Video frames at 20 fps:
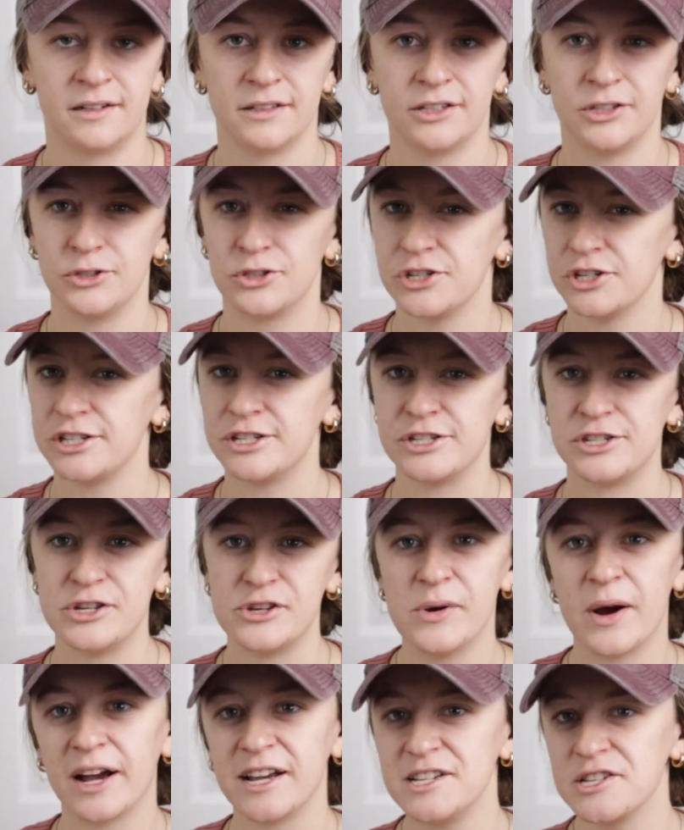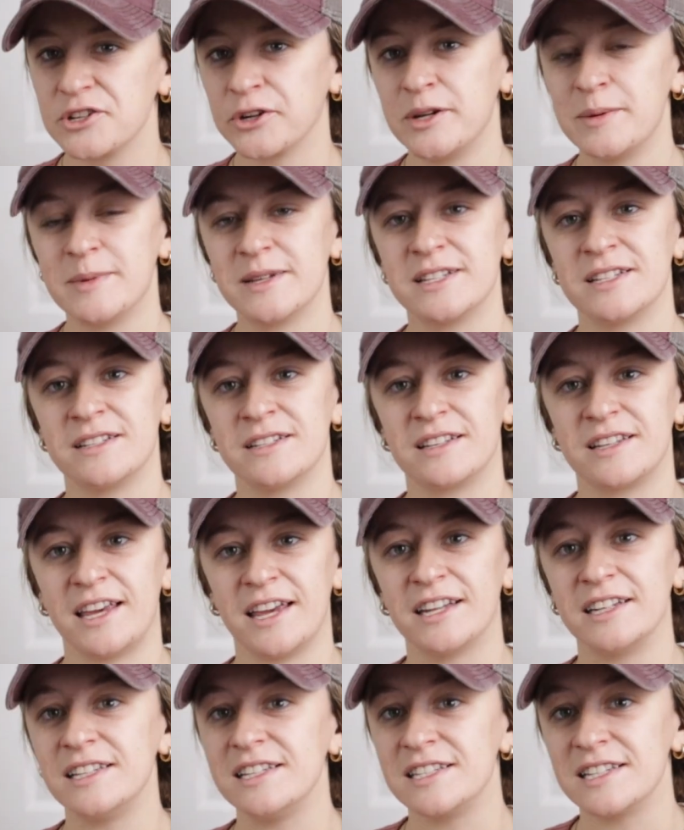you shouldn't do ice cream and
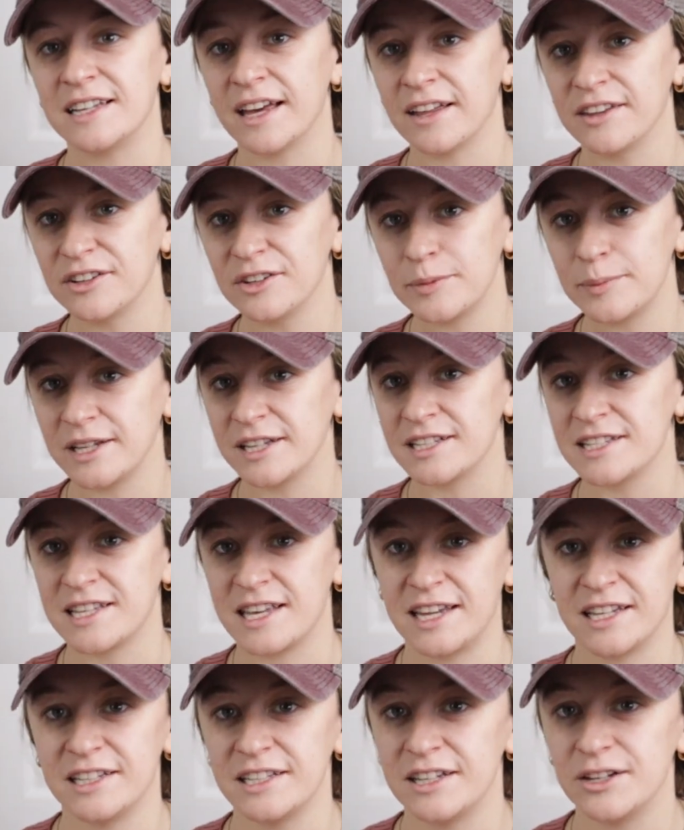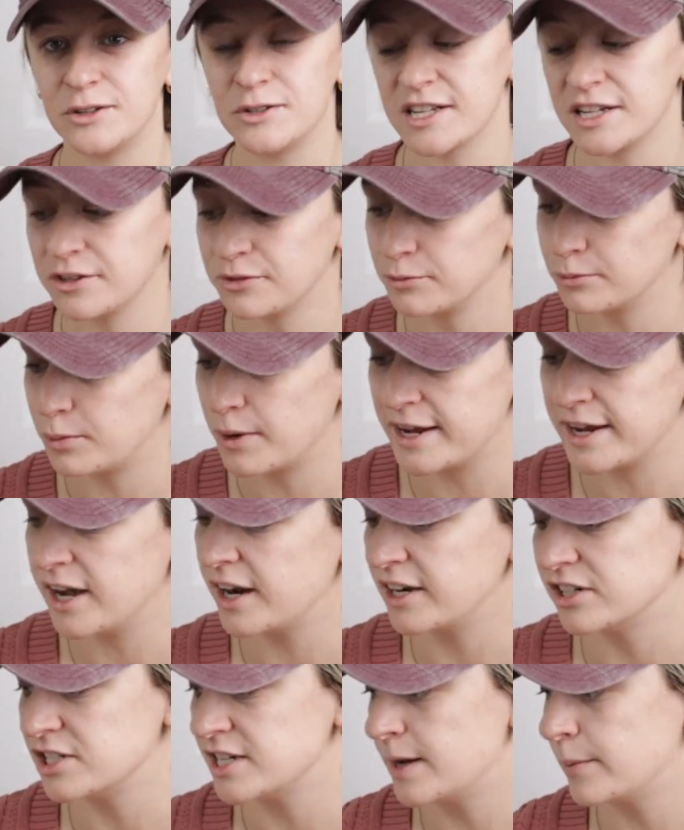candy together because candy goes at a way
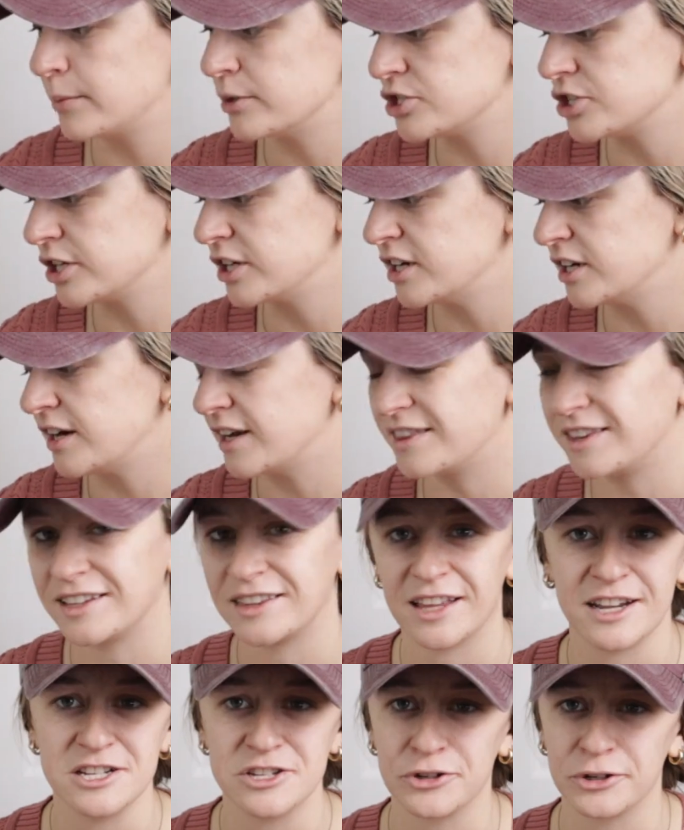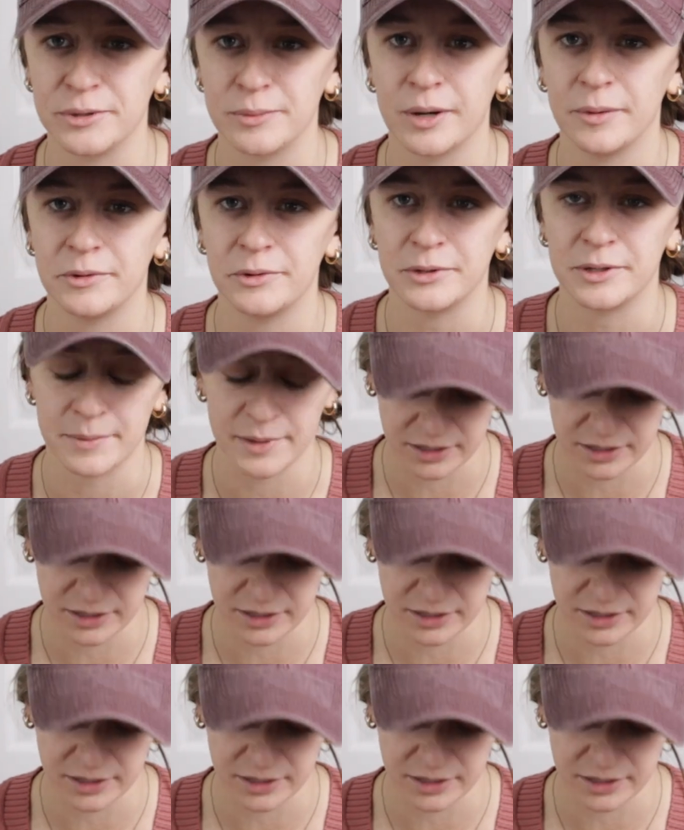higher temperature. I think the ice cream probably would have